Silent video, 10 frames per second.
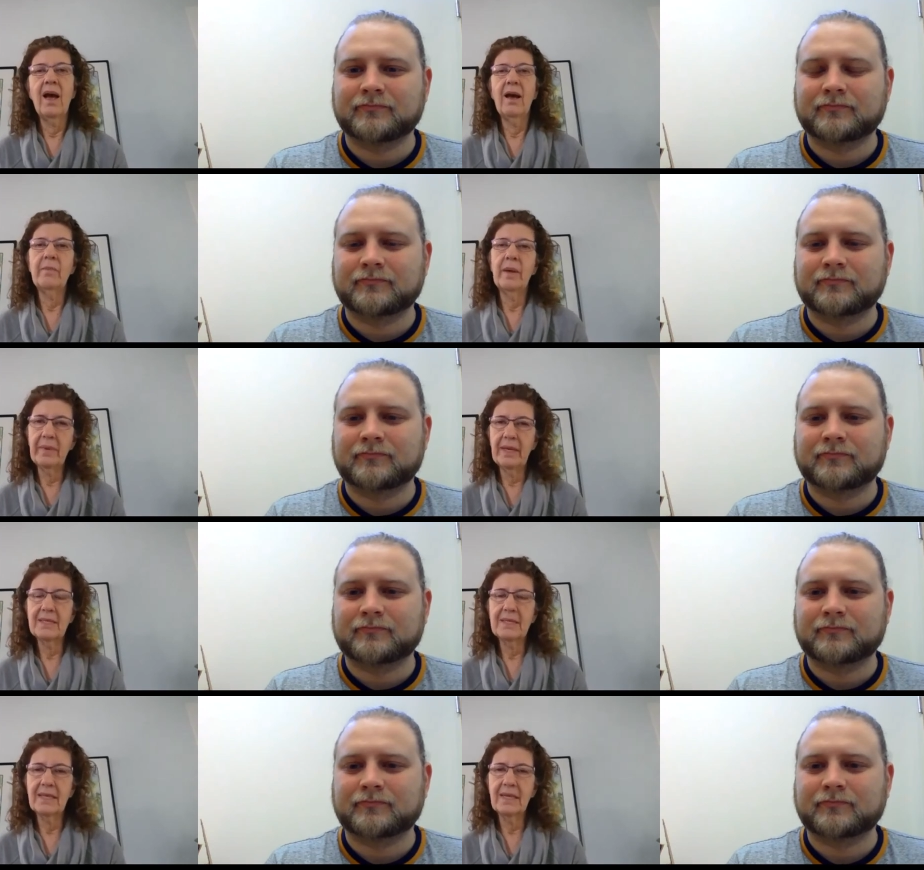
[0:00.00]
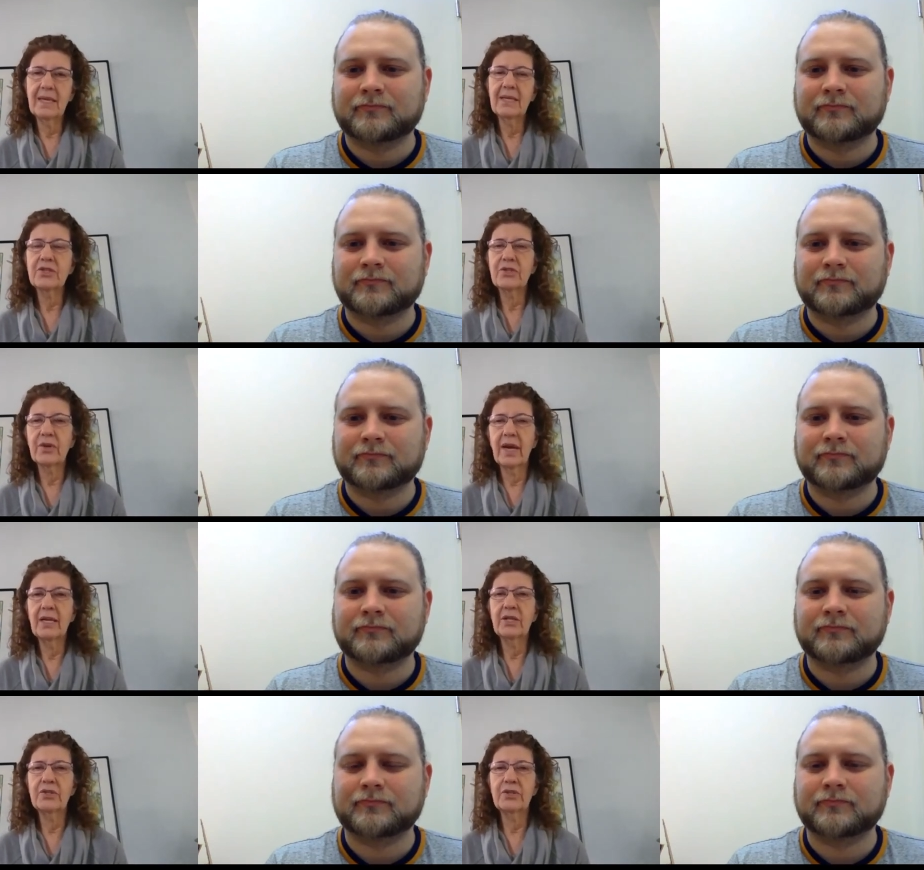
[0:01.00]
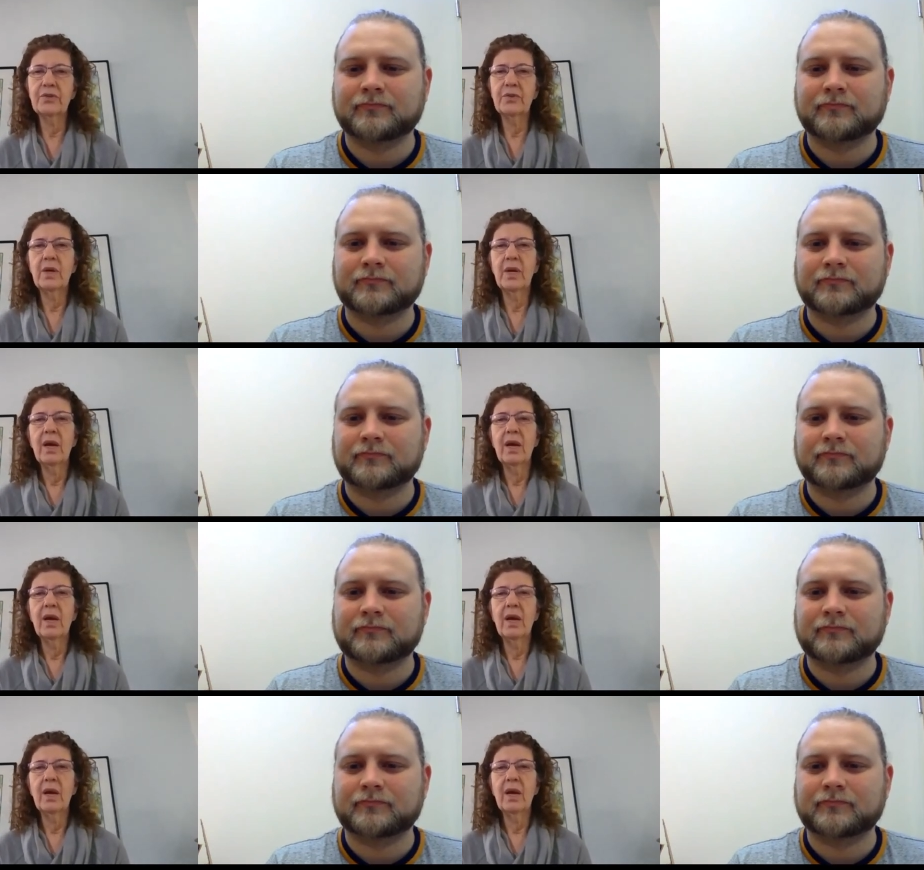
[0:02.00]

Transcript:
Speaker 1: Uh, my biggest thing is trying to